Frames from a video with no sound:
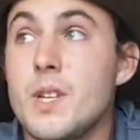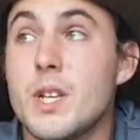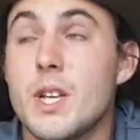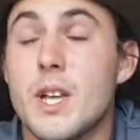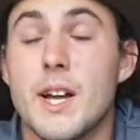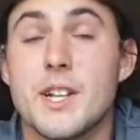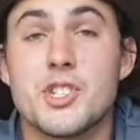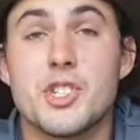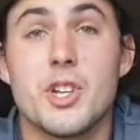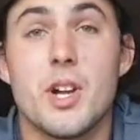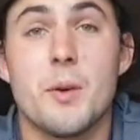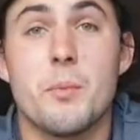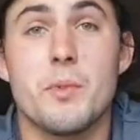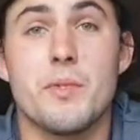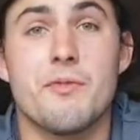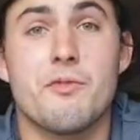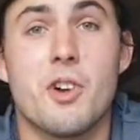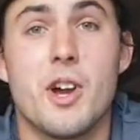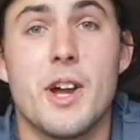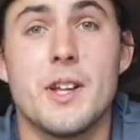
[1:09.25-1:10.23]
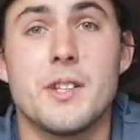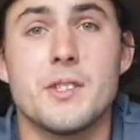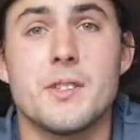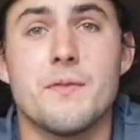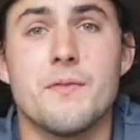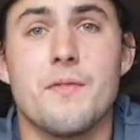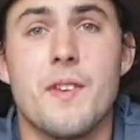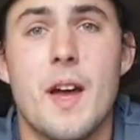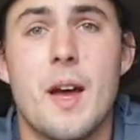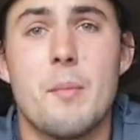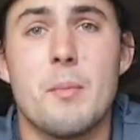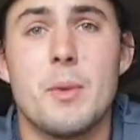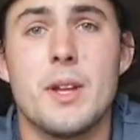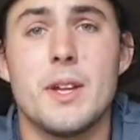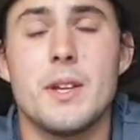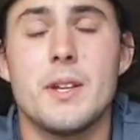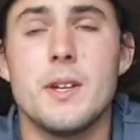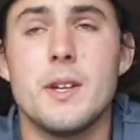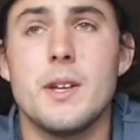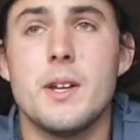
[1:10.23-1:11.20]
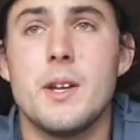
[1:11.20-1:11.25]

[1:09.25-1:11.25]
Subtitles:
catching up with friends and family.